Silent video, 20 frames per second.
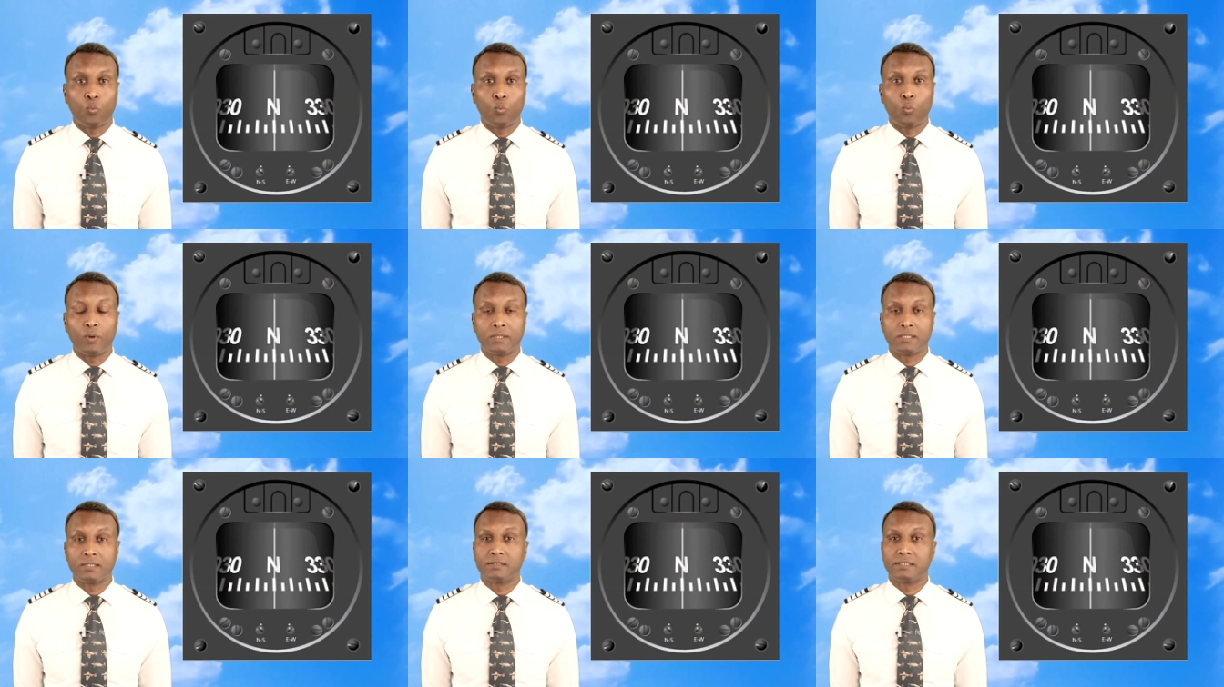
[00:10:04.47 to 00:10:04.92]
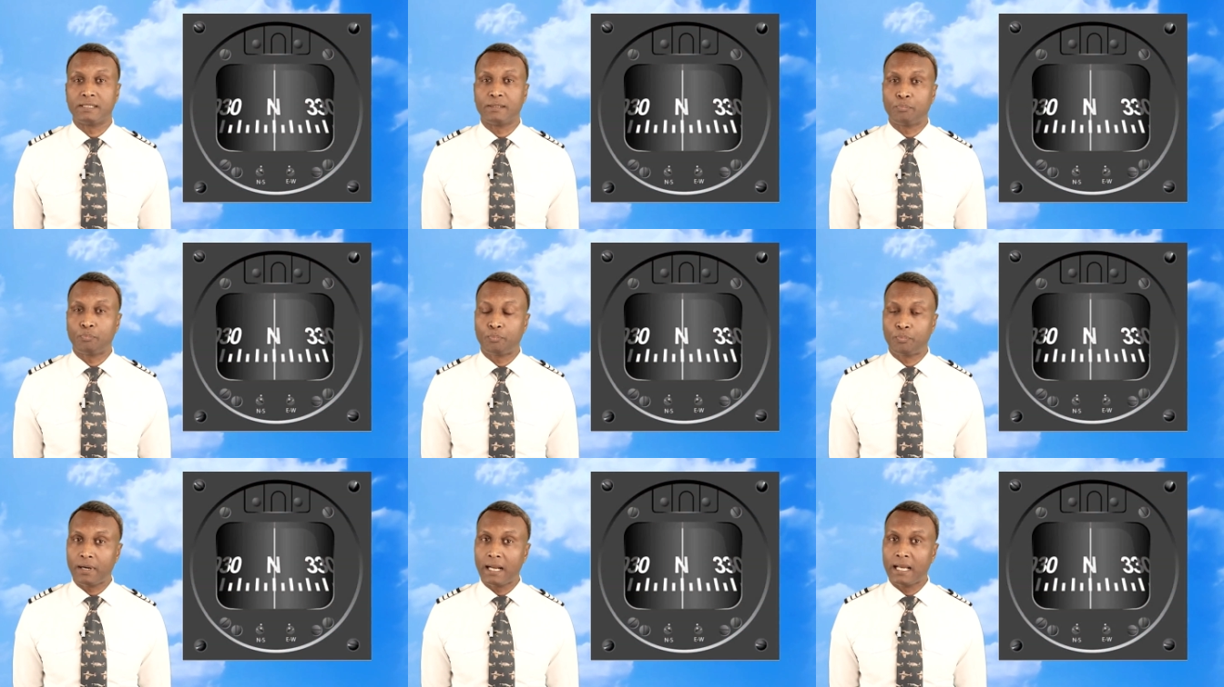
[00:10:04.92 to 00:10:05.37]
which is
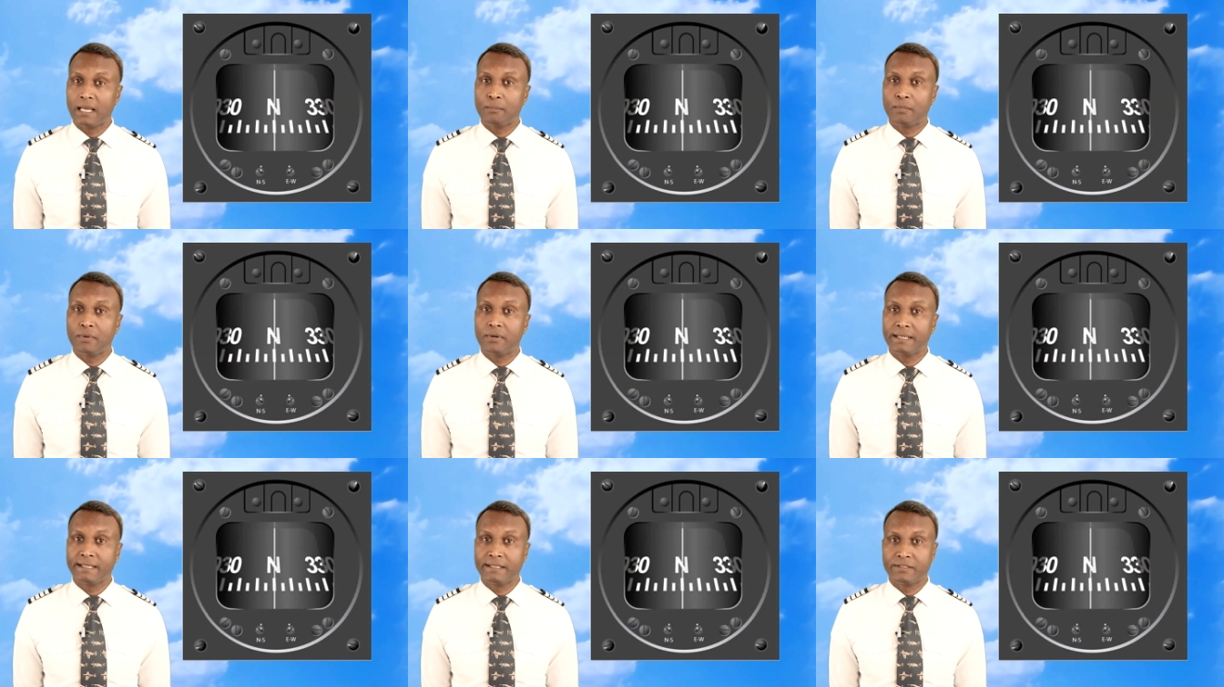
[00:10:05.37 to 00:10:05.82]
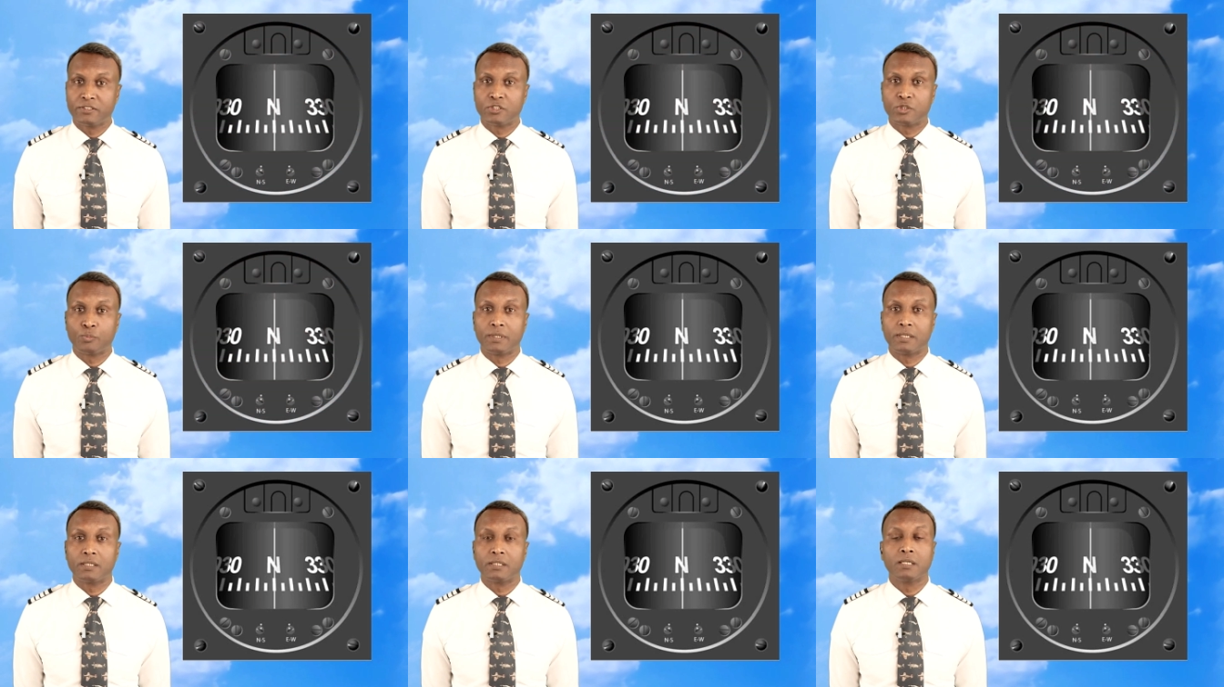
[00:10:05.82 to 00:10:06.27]
the primary
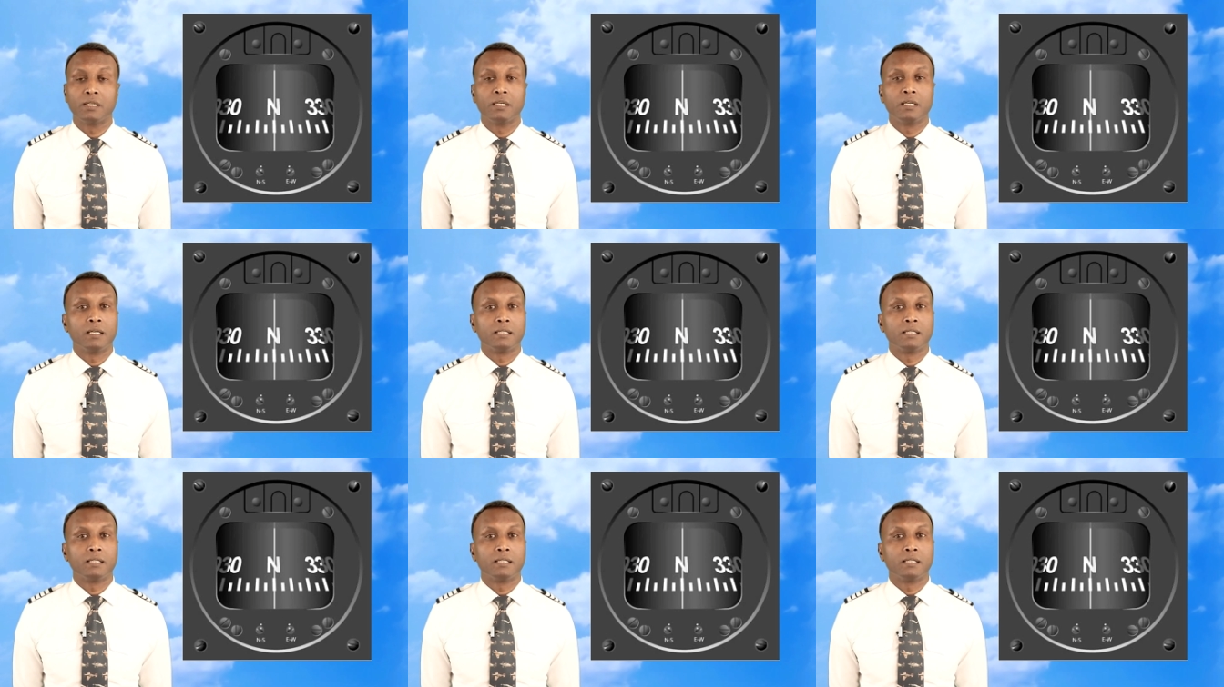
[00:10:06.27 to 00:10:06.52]
instrument